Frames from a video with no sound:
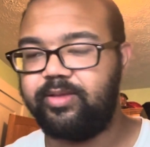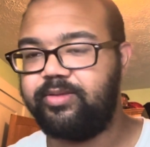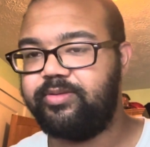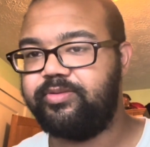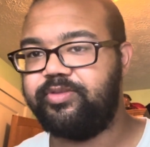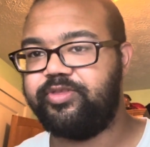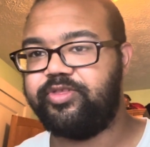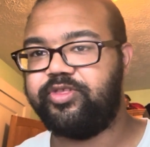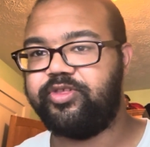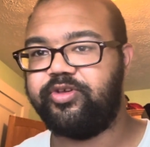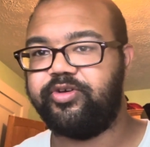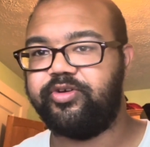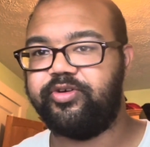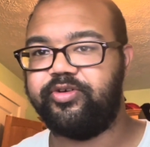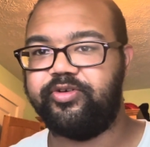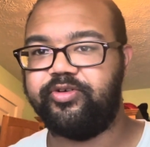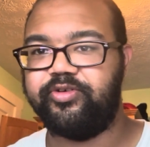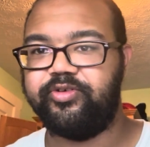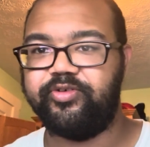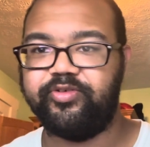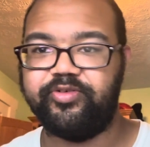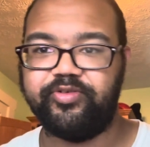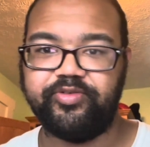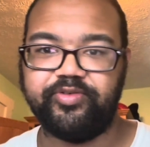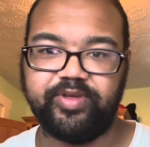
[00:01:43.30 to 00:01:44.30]

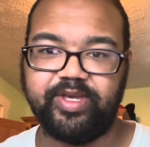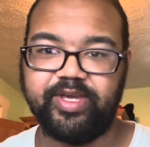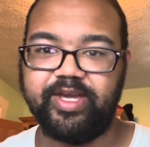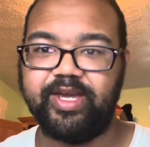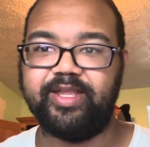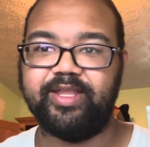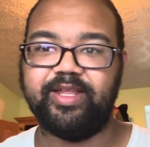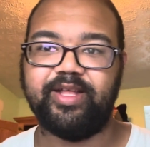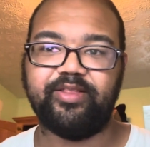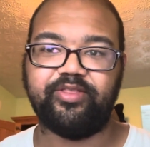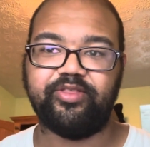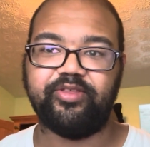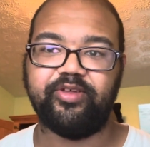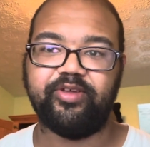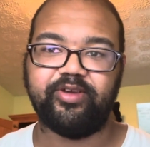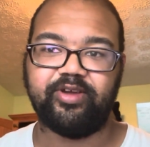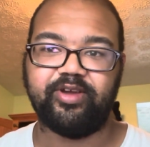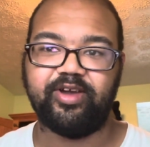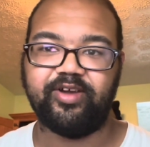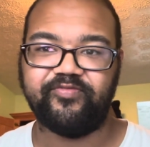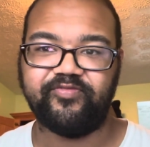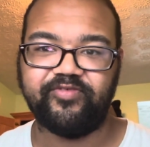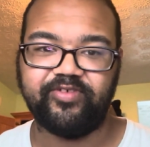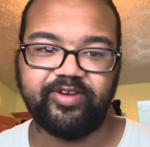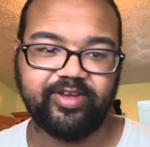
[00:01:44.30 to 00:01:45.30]
So yeah, that's all I
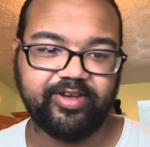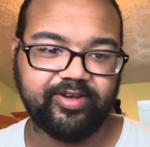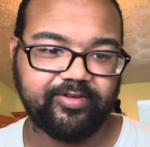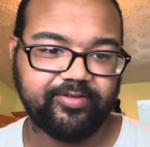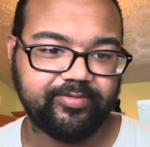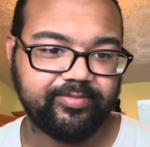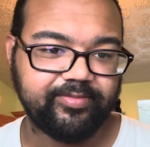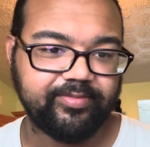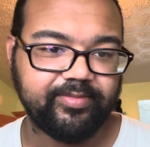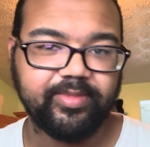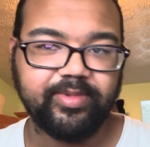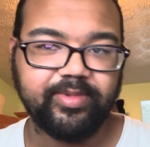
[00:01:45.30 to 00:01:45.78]
got for now.